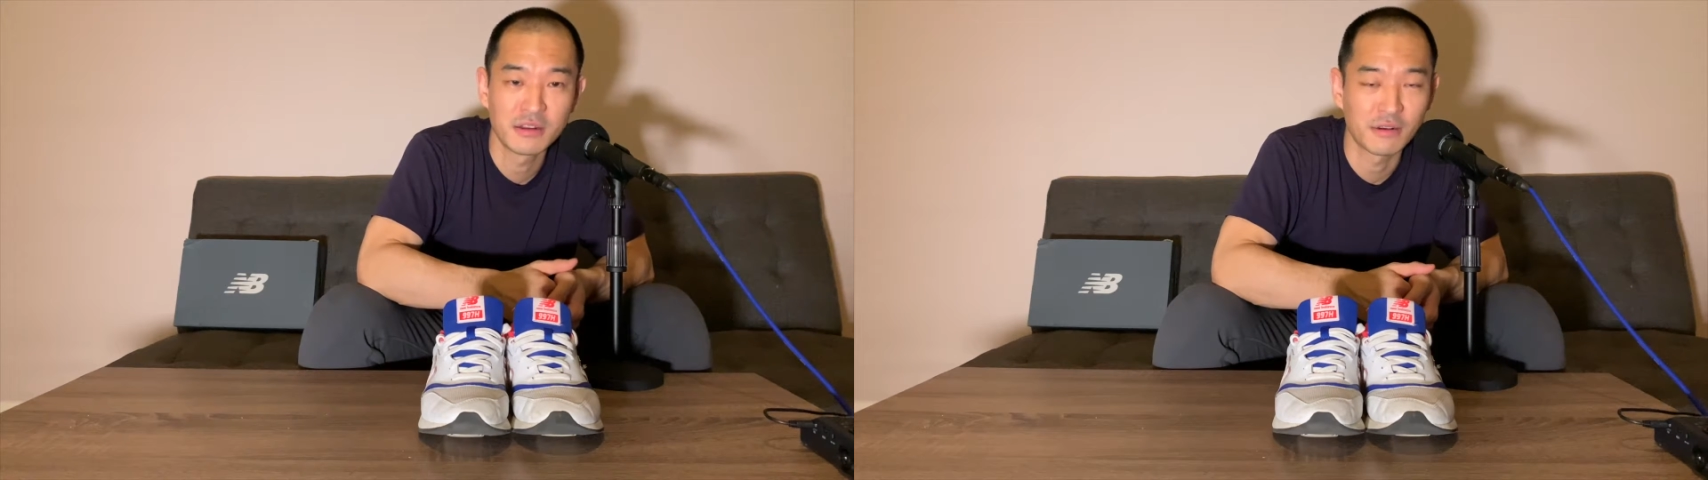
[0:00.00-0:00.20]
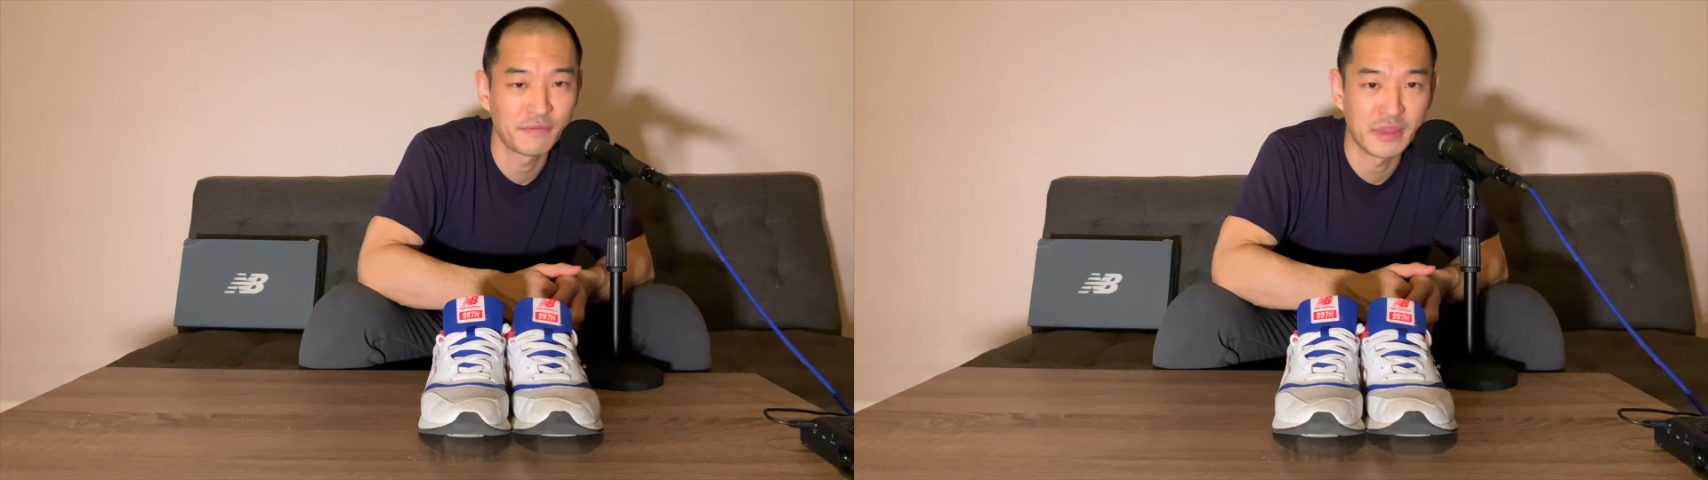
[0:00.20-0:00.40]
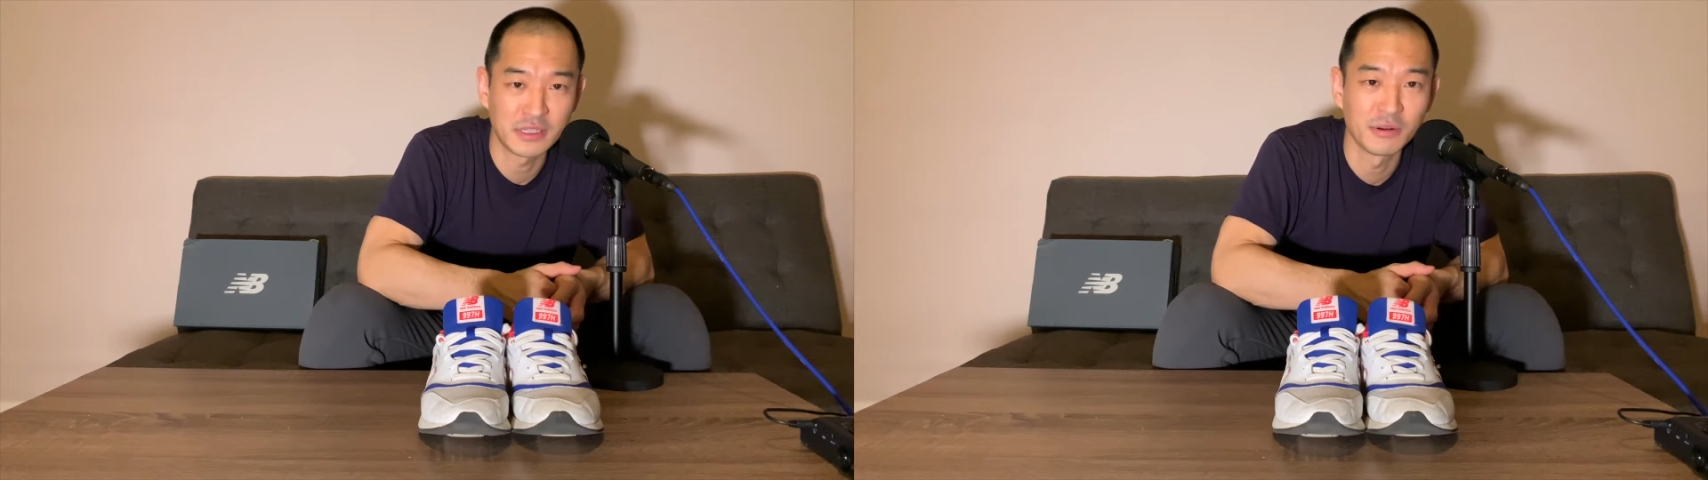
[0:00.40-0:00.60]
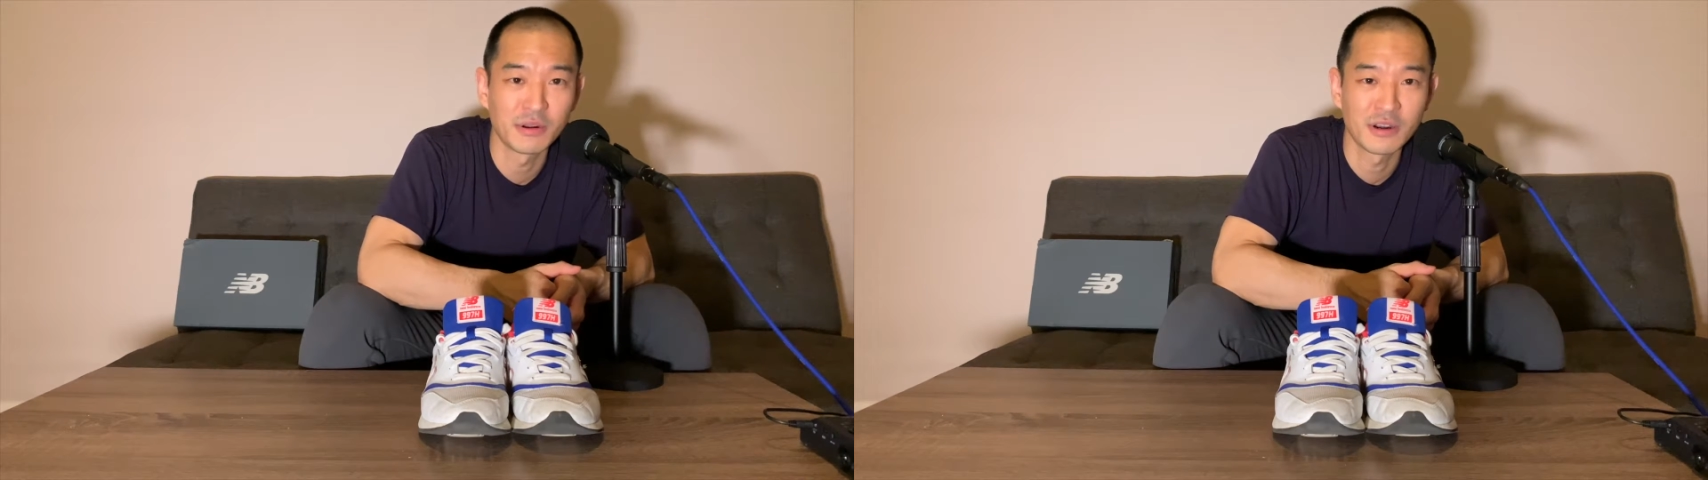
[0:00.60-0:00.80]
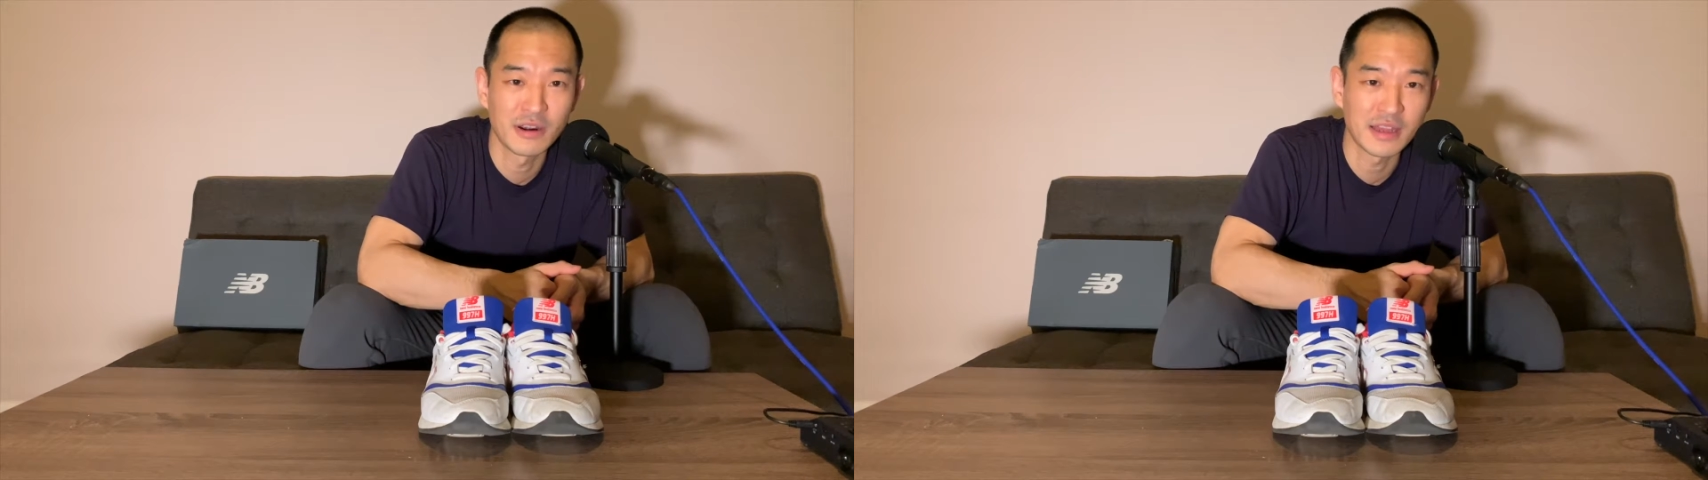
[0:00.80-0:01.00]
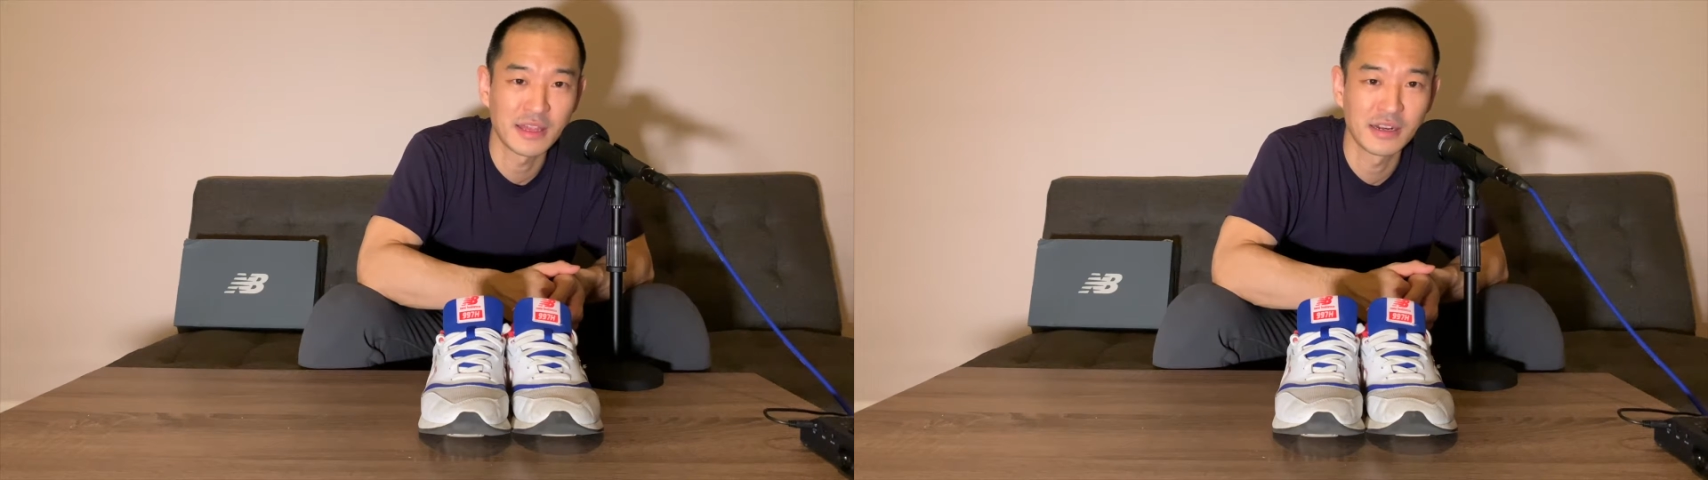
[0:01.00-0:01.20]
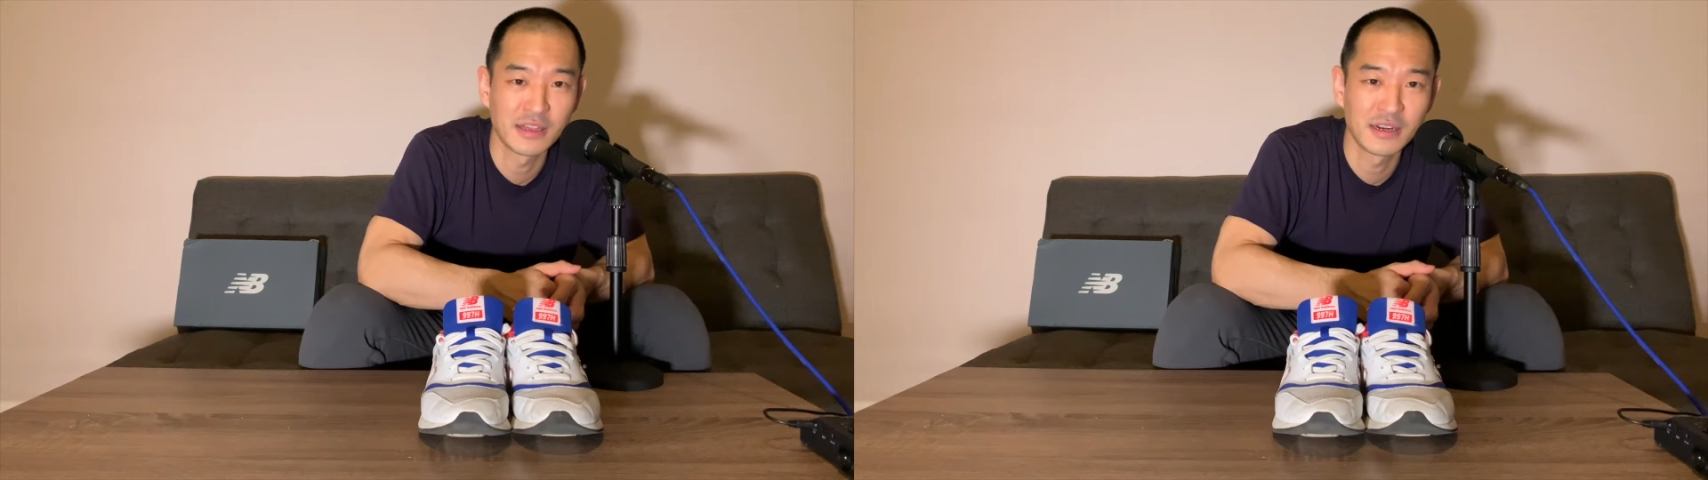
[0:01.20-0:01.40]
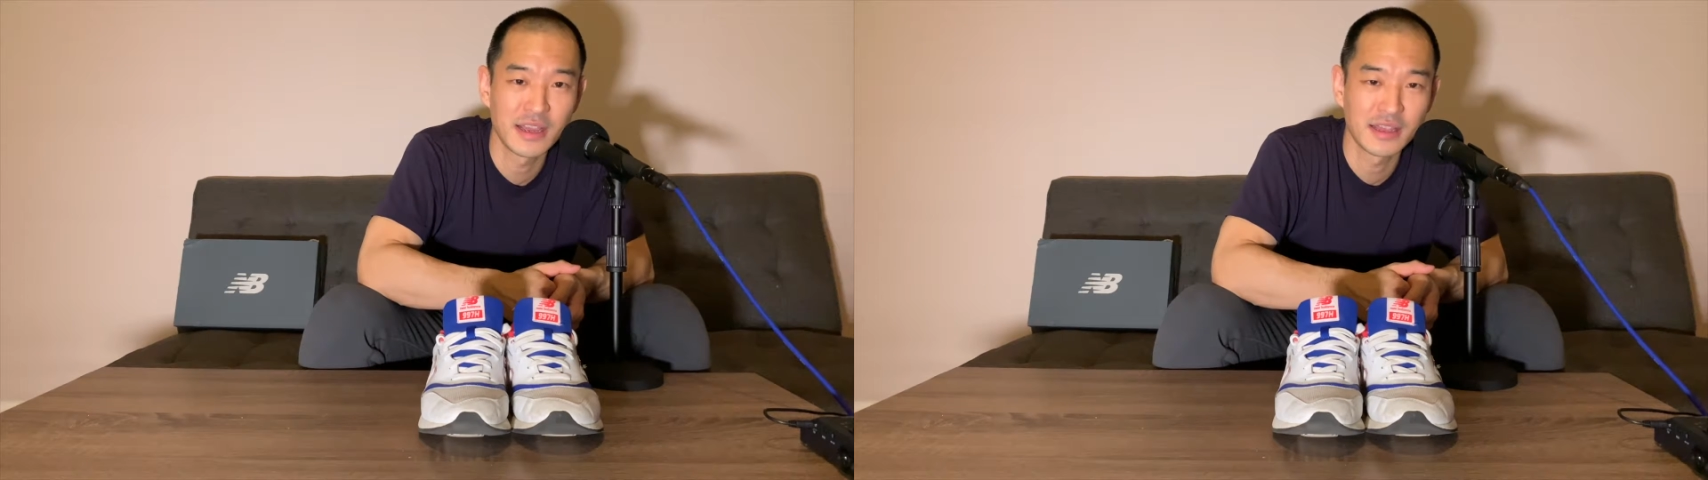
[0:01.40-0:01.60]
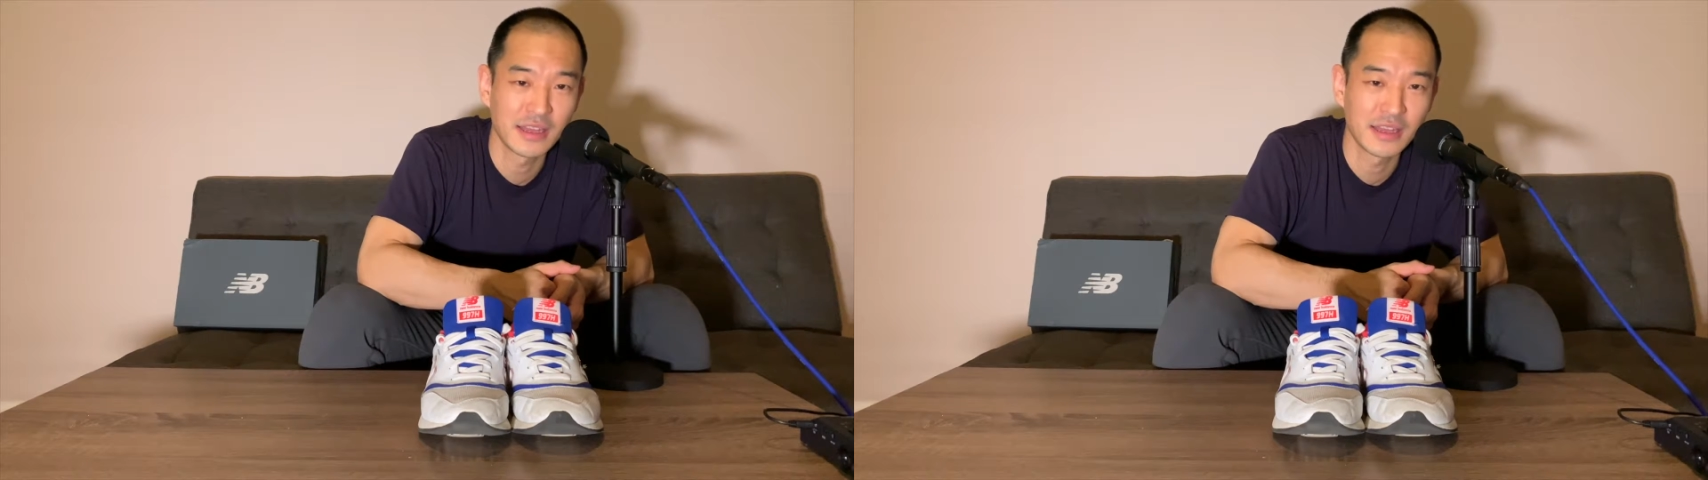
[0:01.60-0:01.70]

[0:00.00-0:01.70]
your feet don't hurt at the end of the day.